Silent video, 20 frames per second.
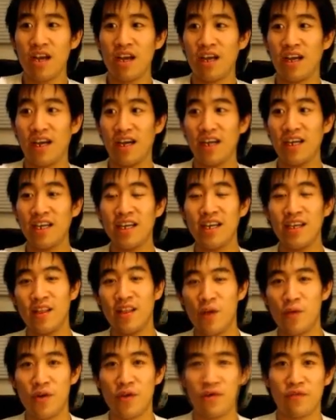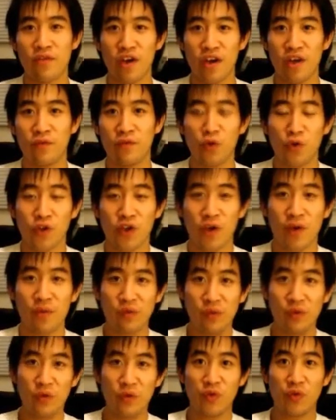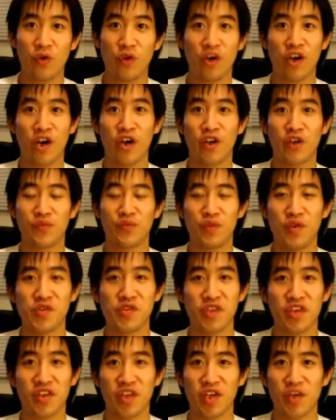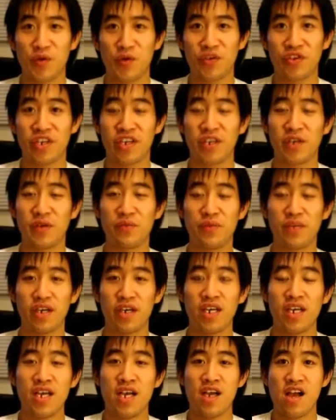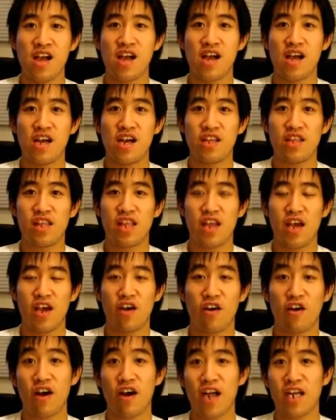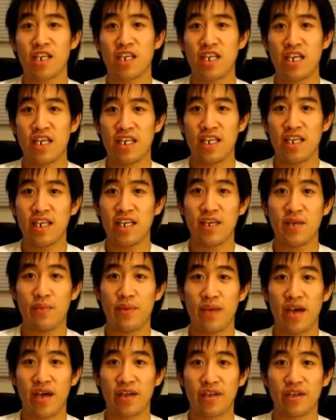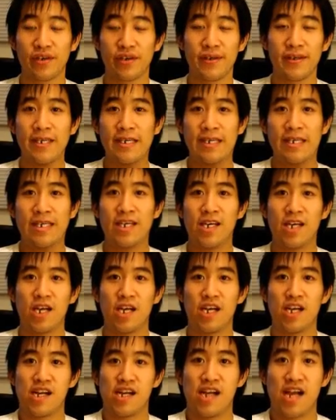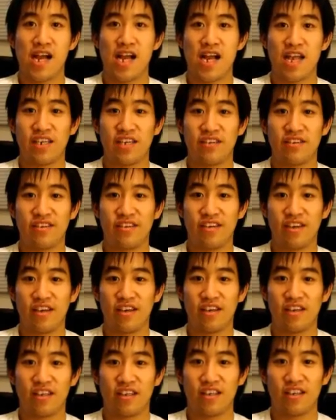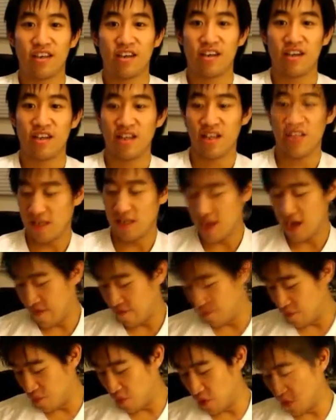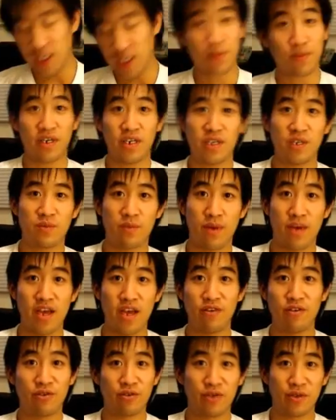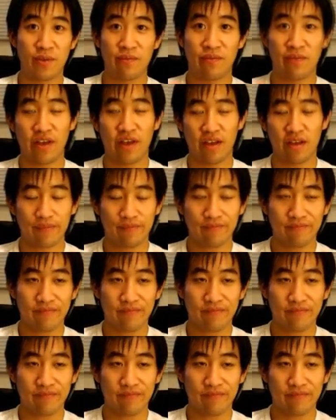They weren't very forthcoming with what kind of music they were singing, but they are actually an indie band. And I think they have a MySpace page or something.